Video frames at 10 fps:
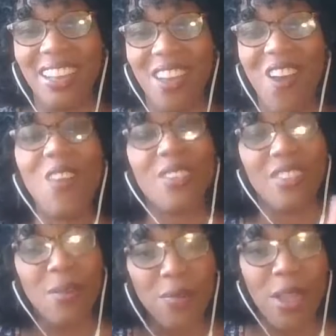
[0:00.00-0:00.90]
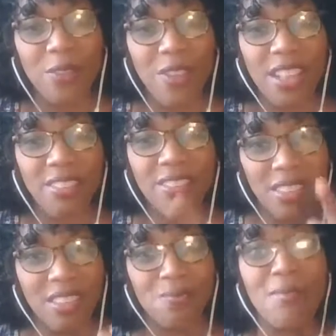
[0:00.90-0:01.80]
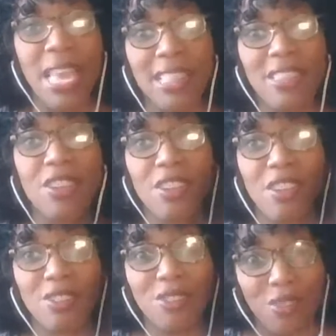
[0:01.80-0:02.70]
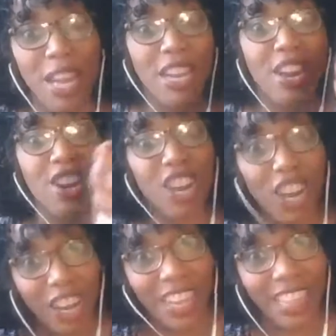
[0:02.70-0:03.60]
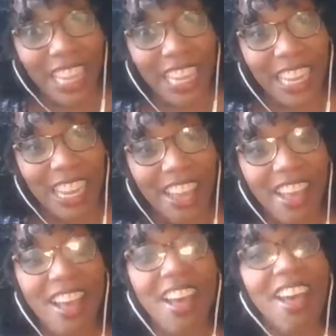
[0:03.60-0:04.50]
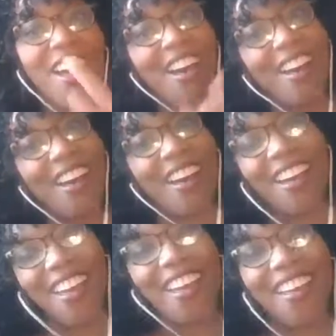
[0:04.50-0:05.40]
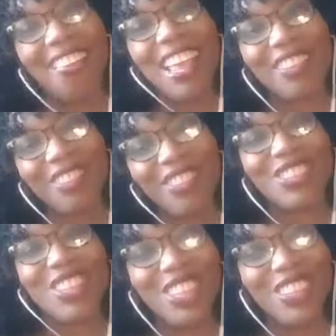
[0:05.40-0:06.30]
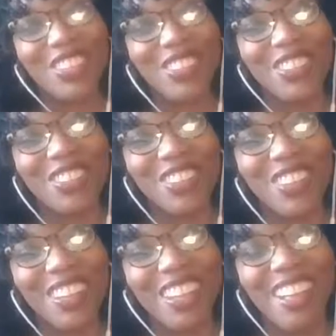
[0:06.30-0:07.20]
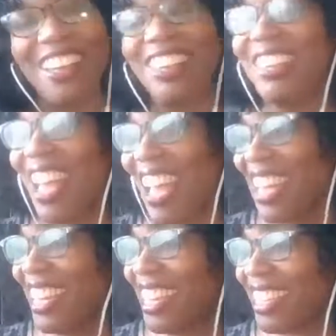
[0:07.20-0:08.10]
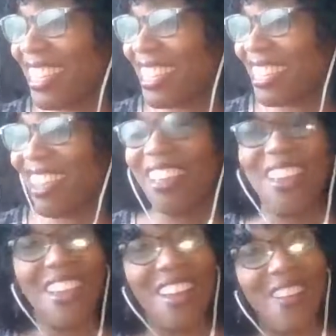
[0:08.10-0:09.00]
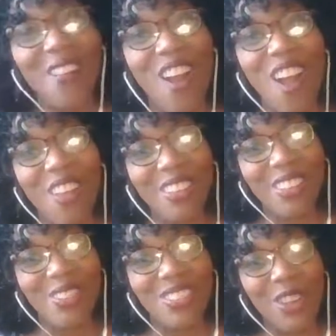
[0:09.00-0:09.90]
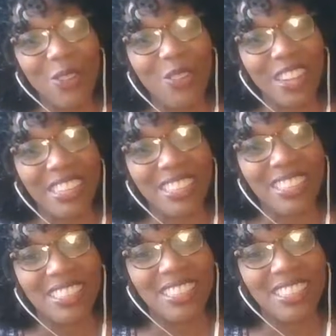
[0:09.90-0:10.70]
Oh, some of my friends make their straight hair curly. Huh, that's true. Nice. We're all so different.